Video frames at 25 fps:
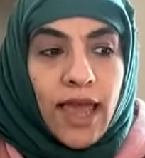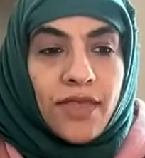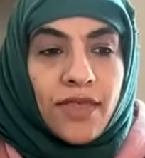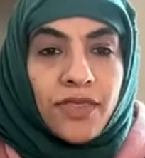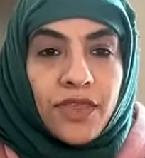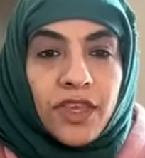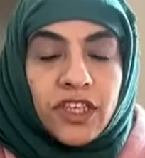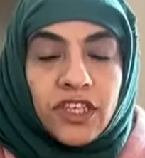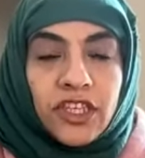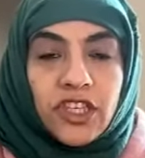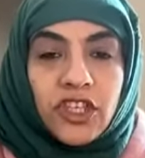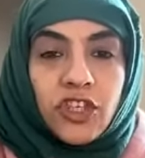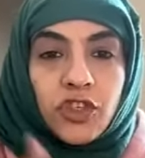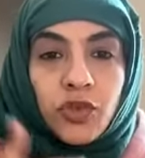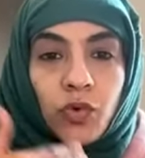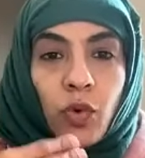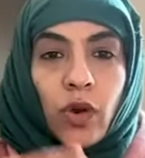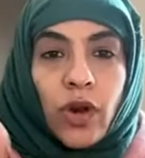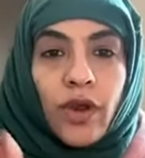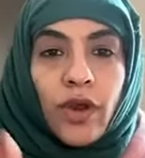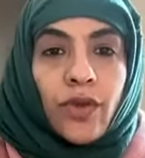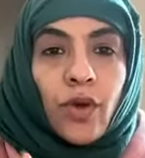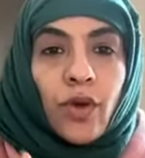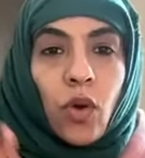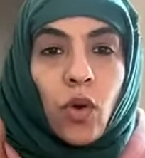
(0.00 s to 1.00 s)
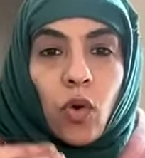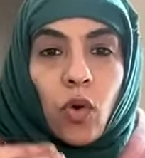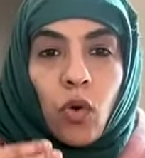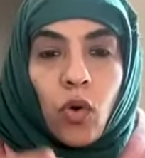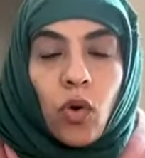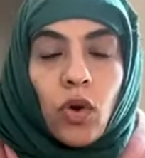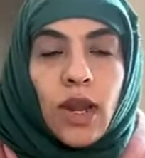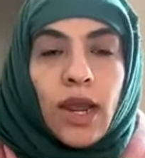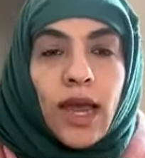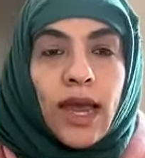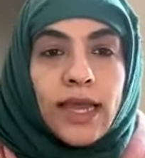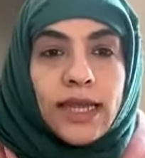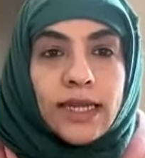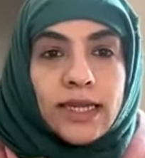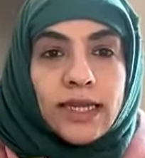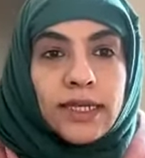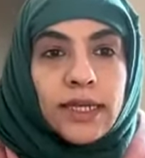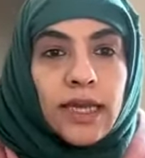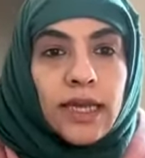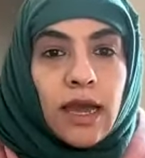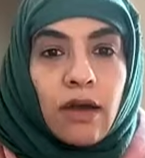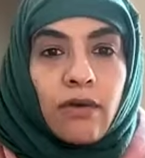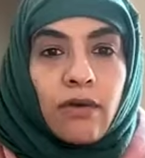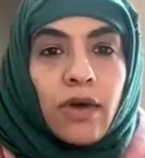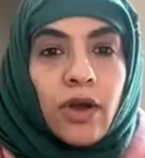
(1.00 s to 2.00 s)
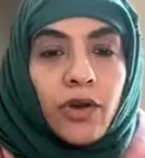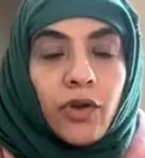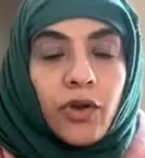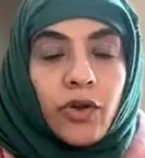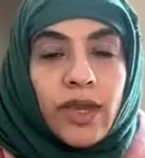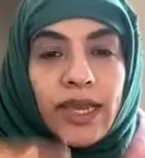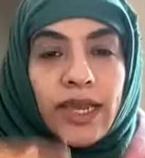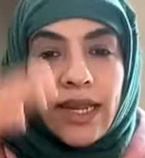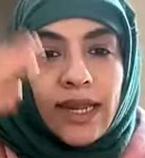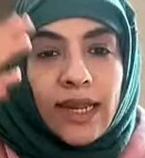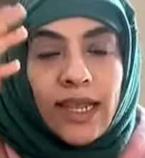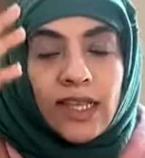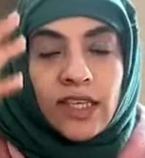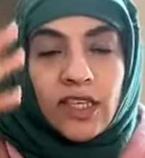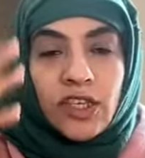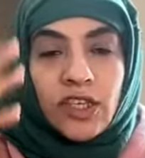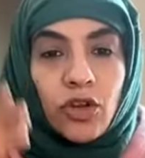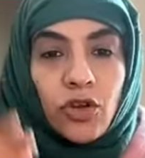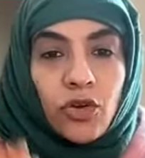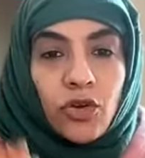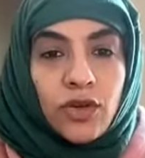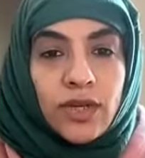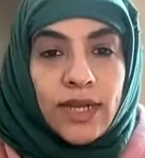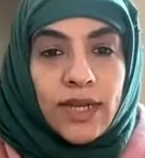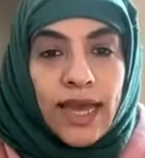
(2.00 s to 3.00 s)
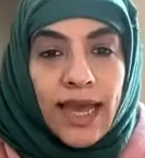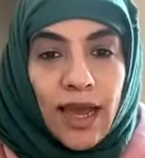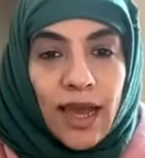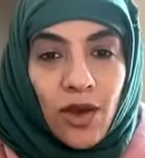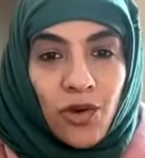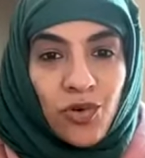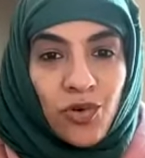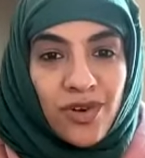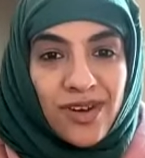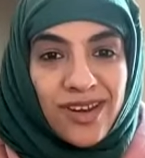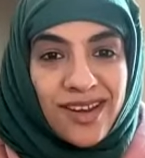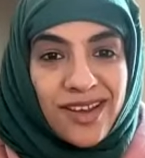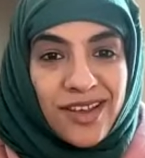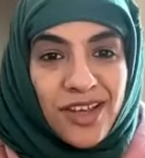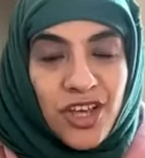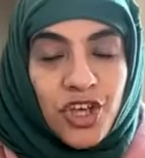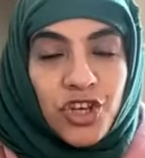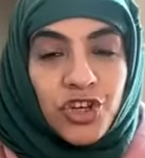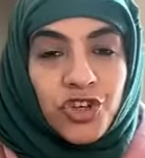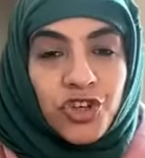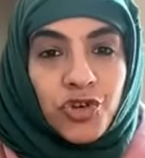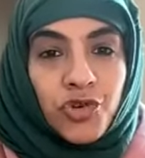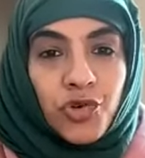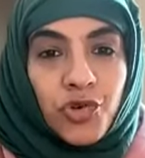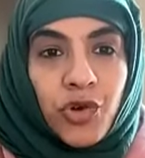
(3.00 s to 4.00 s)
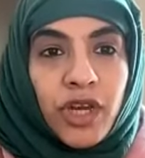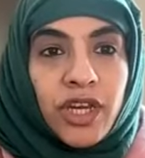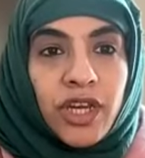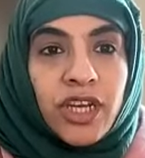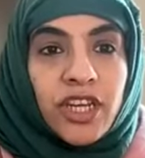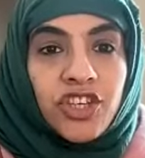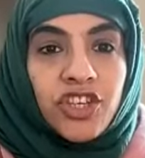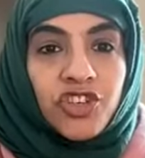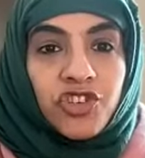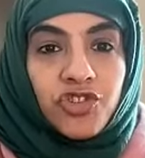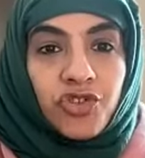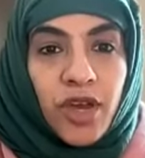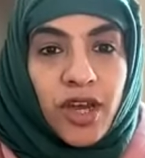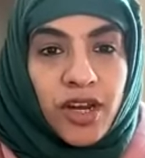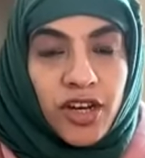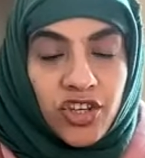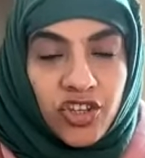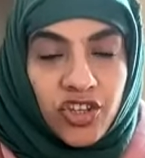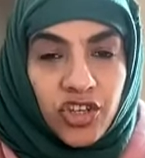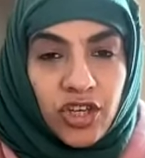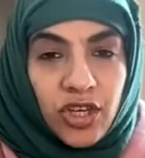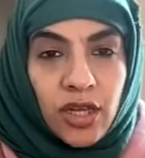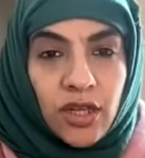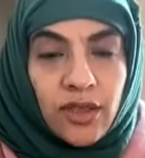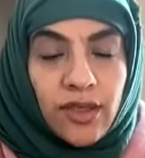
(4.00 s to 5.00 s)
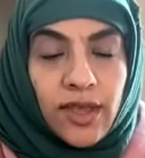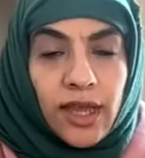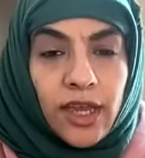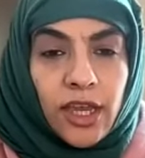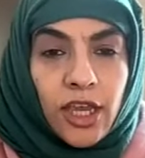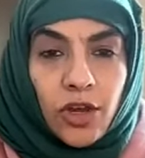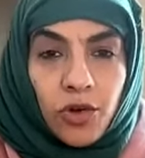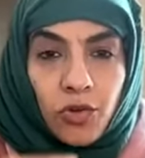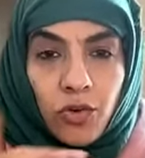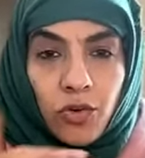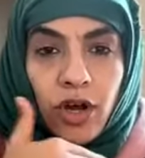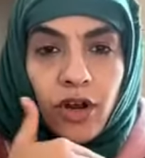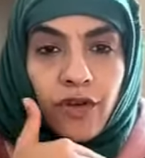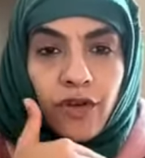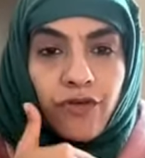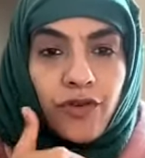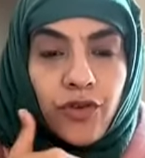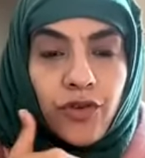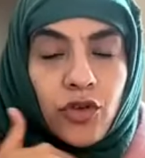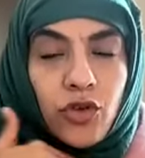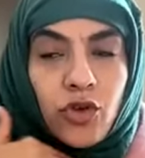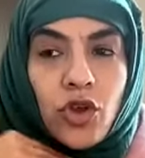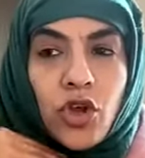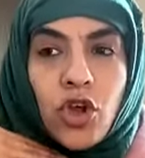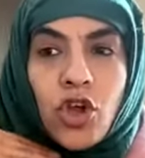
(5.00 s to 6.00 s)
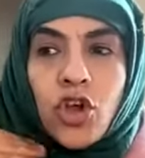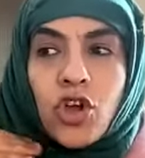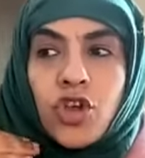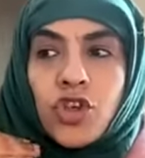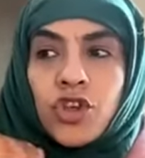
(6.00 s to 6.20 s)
And this is where the whole idea around, okay, let's slow down to create a strategy that can work for you.